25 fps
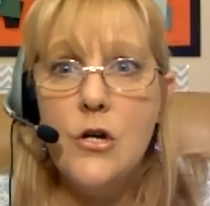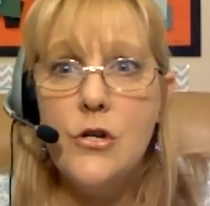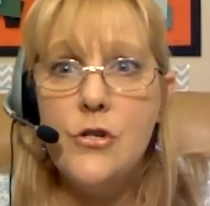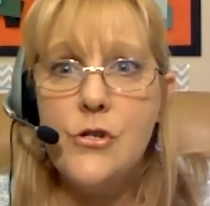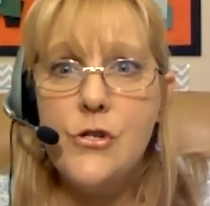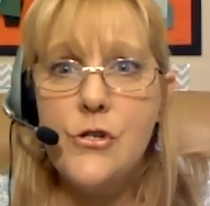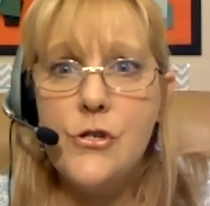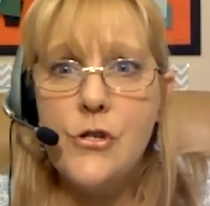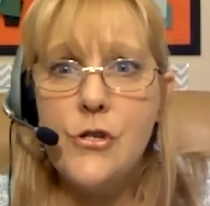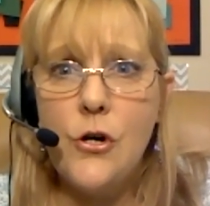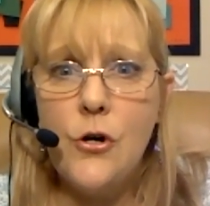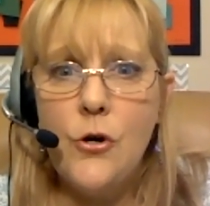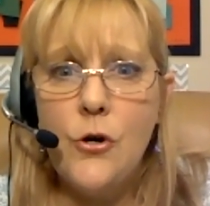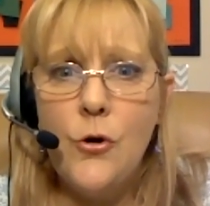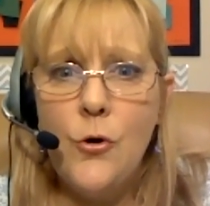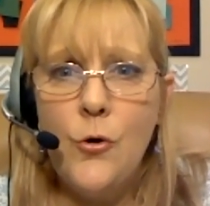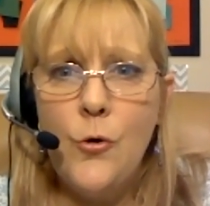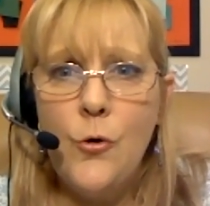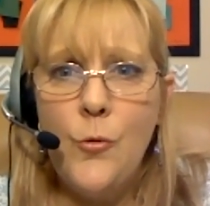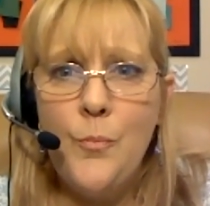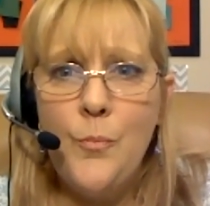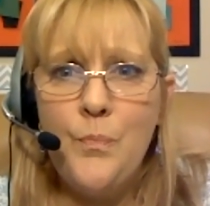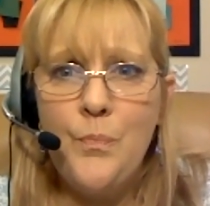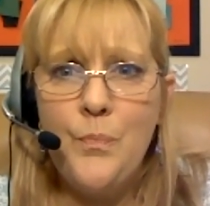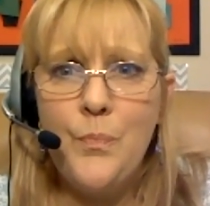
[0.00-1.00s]

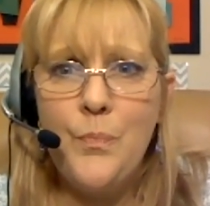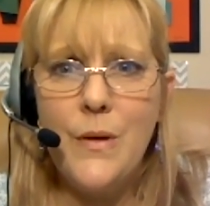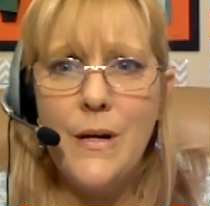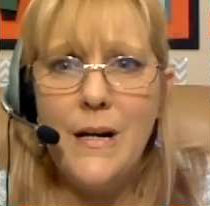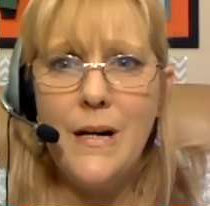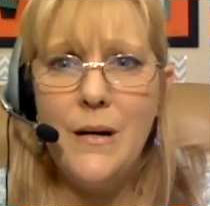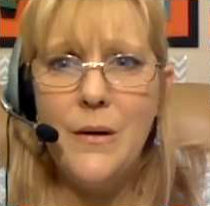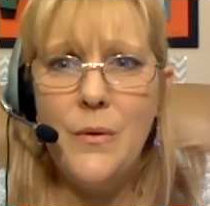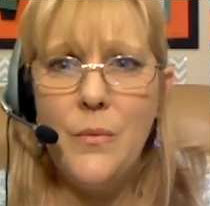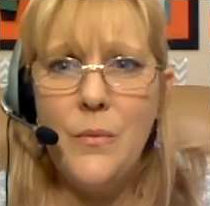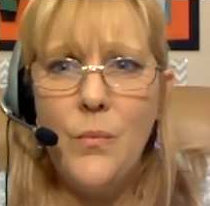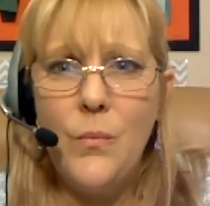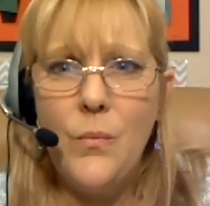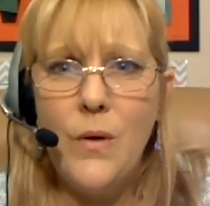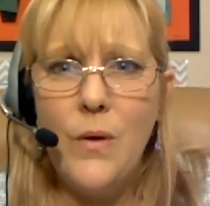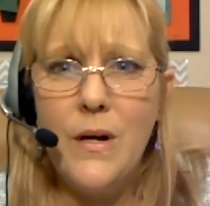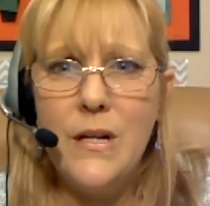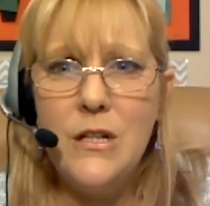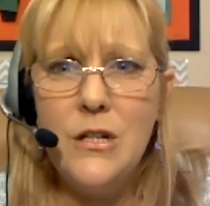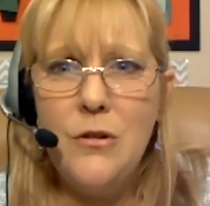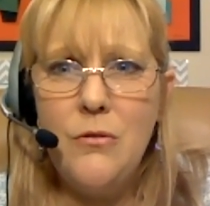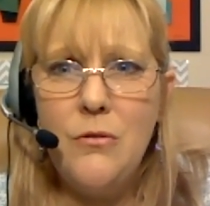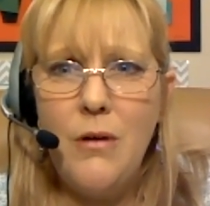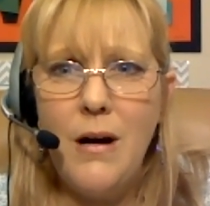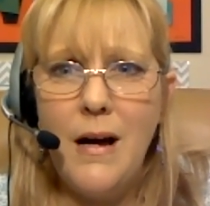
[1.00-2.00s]
So
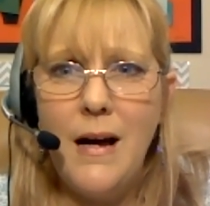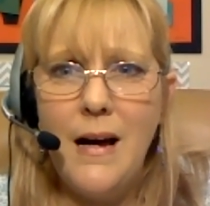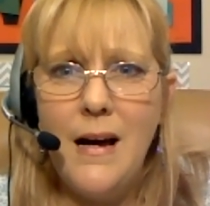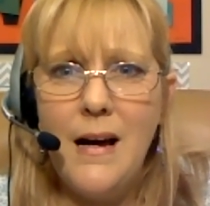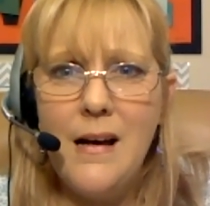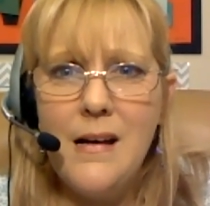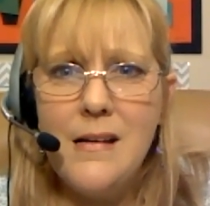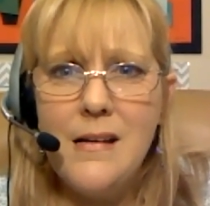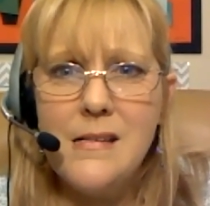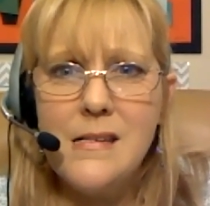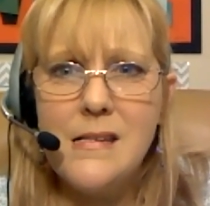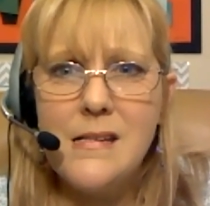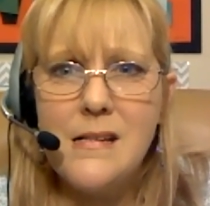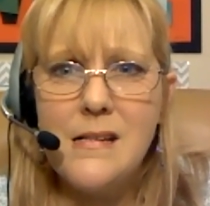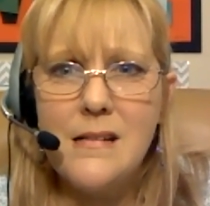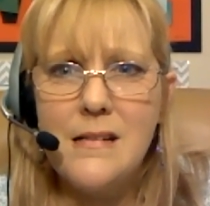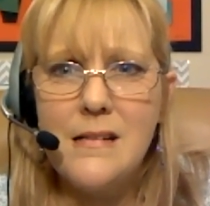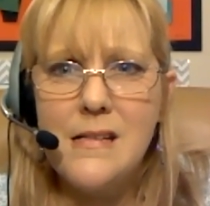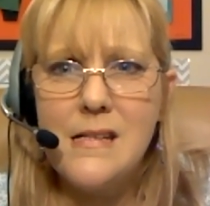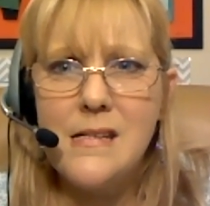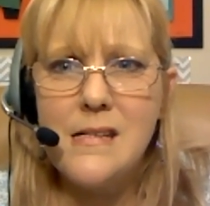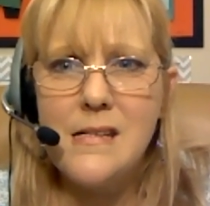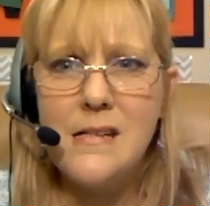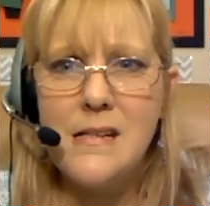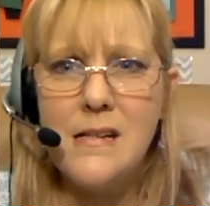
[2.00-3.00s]
when you ask,
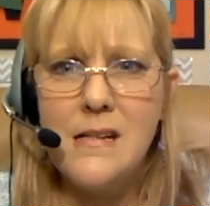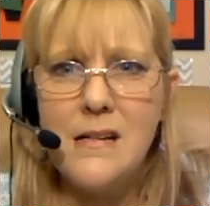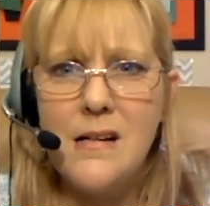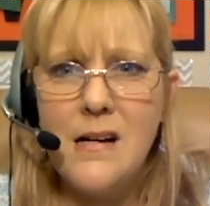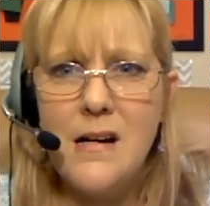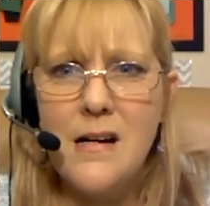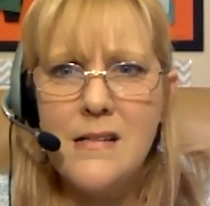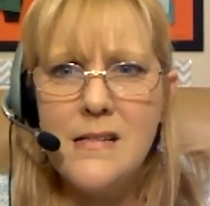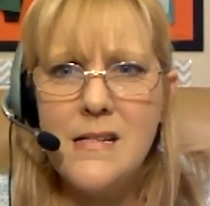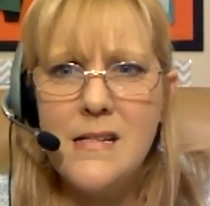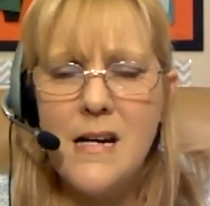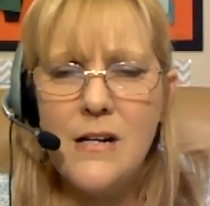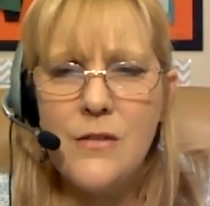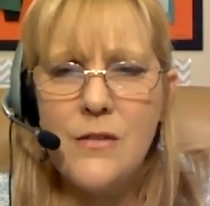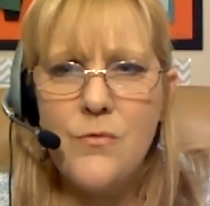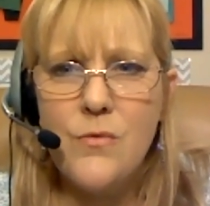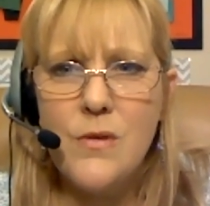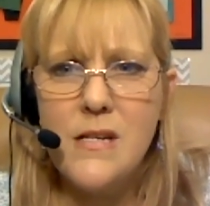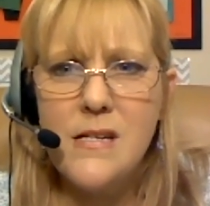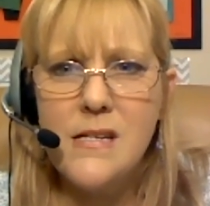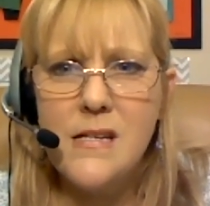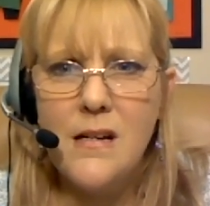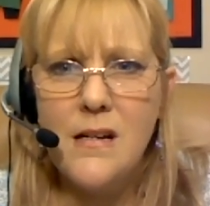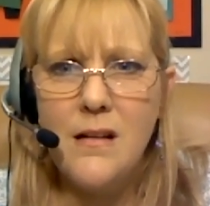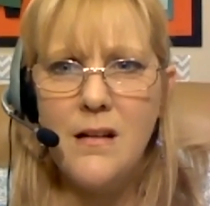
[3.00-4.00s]
let's see, contact
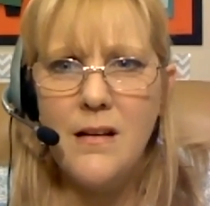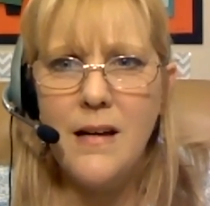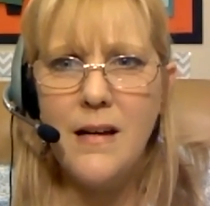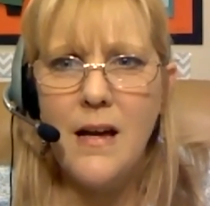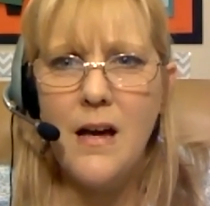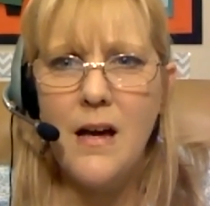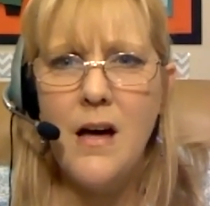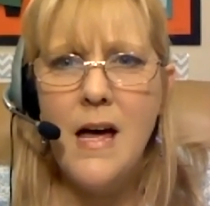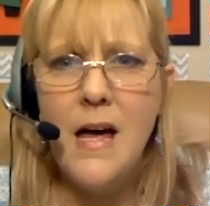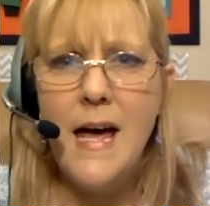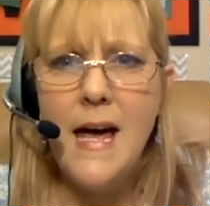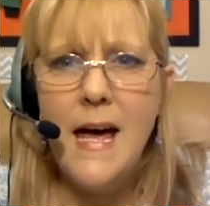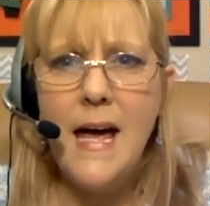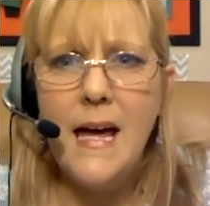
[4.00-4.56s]
resale account.